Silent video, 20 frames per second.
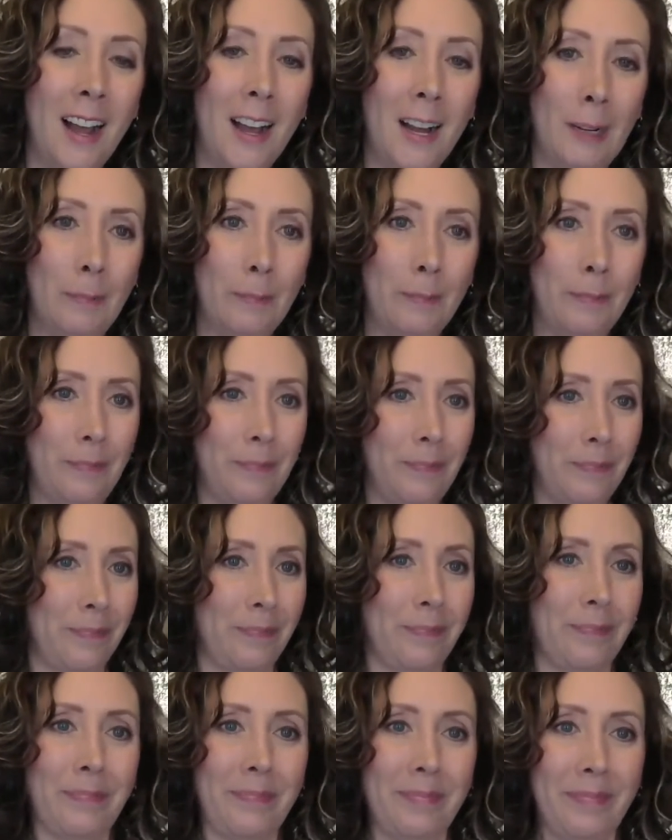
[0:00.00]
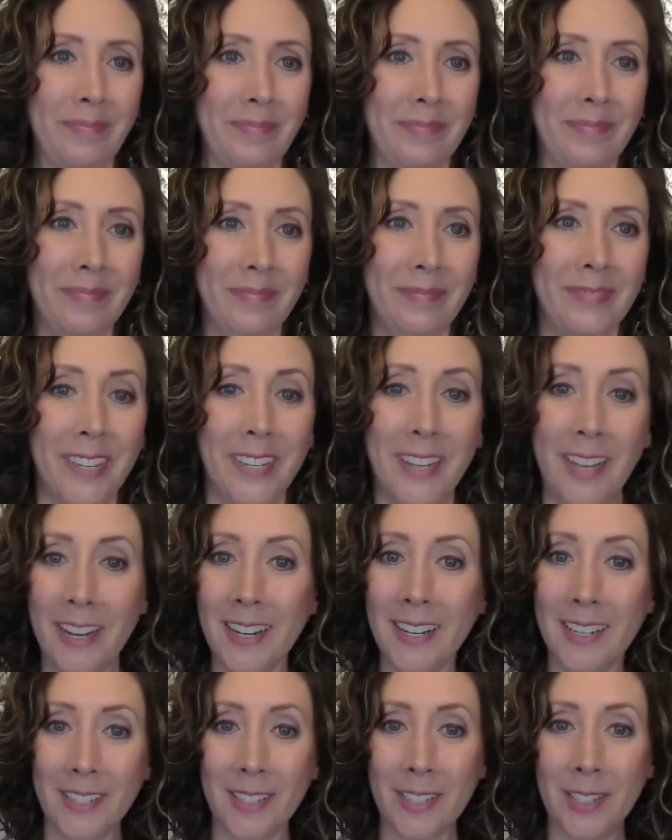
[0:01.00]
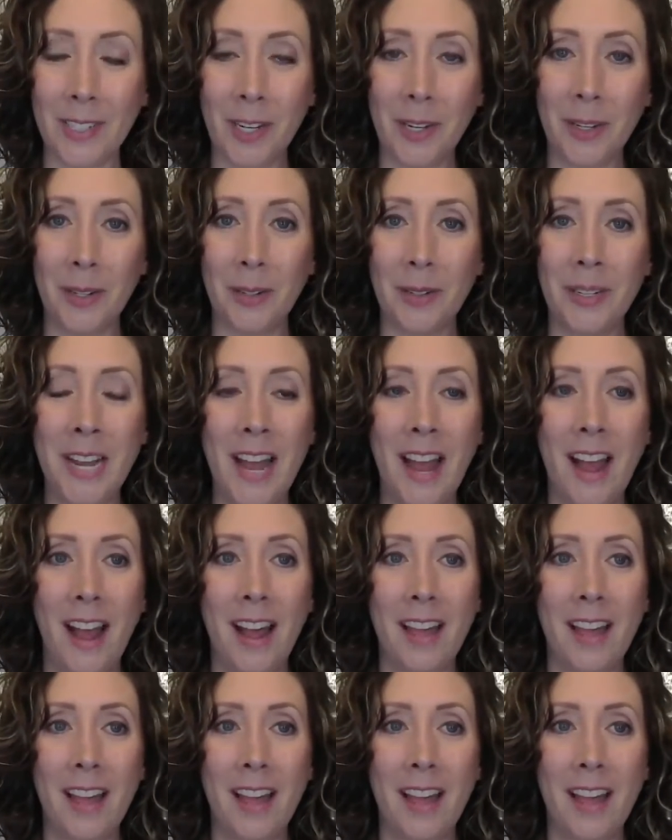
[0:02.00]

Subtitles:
Yeah, so